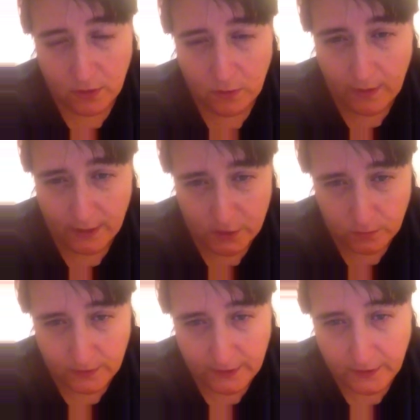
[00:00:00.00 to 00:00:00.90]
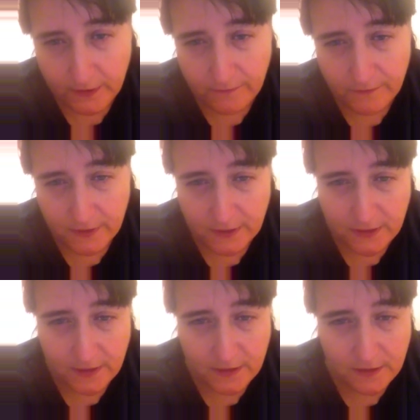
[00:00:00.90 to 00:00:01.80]
who actually lived
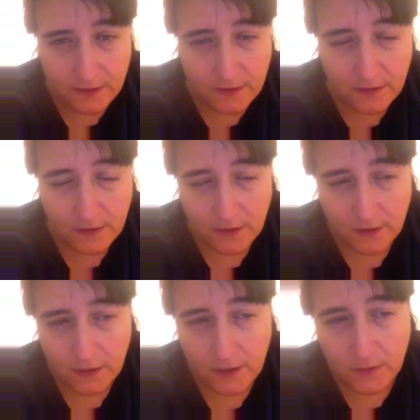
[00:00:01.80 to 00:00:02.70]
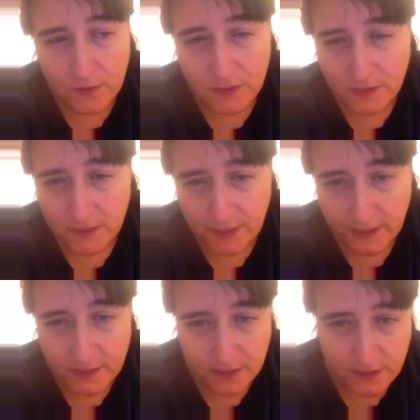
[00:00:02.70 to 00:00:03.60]
in Houston,
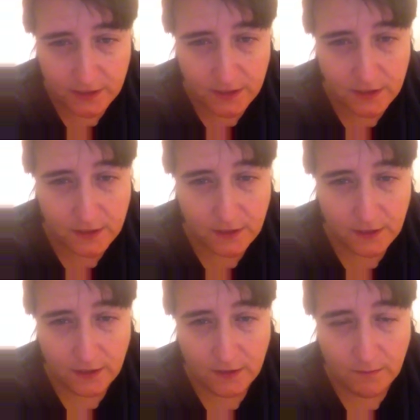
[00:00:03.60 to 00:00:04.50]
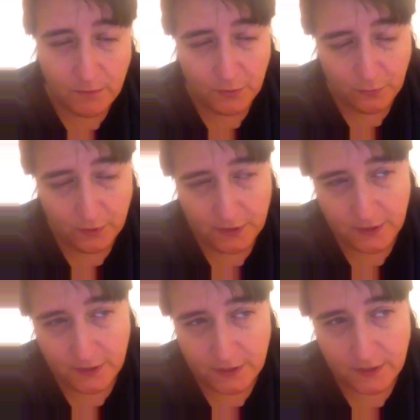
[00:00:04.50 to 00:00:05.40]
Texas, but
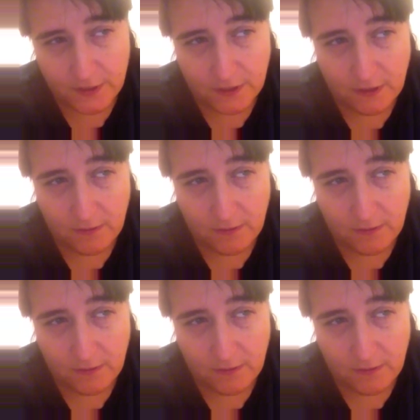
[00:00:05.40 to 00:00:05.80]
was